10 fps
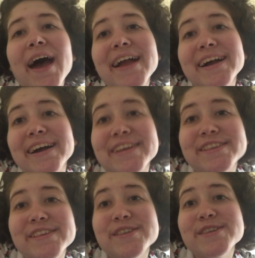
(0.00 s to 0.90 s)
Hi
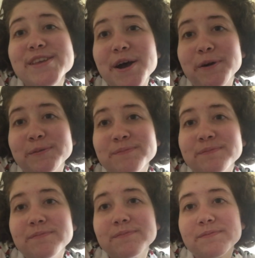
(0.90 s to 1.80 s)
guys, so
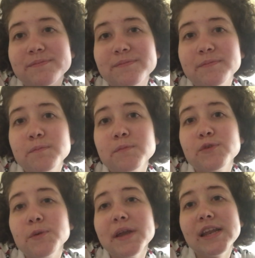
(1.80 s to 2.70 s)

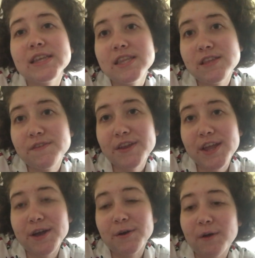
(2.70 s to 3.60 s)
before we get into this
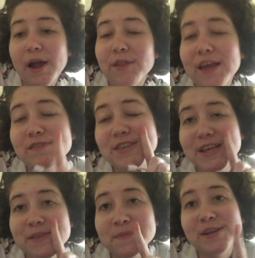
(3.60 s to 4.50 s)
video, I only have
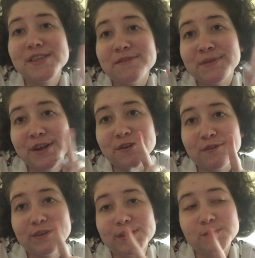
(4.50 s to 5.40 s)
6 minutes of my
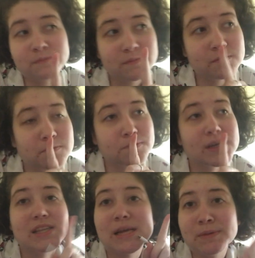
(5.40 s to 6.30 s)
interview
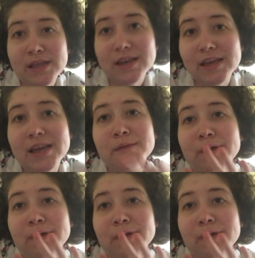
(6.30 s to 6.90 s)
because I'm an idiot.